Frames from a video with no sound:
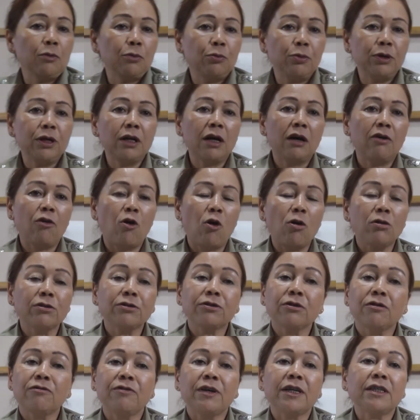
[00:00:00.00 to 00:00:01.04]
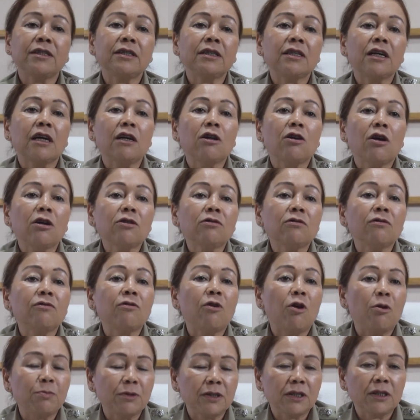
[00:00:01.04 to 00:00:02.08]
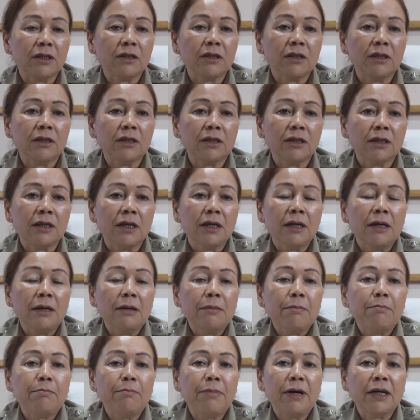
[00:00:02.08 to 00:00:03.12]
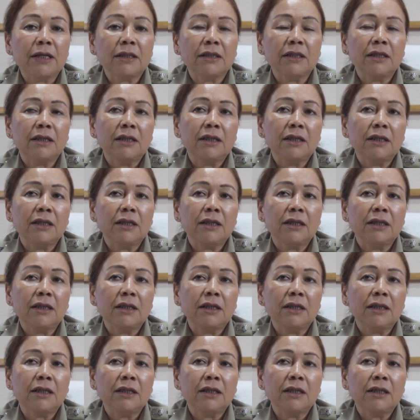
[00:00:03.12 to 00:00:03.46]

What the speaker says: we are also facing a lot of obstacles. But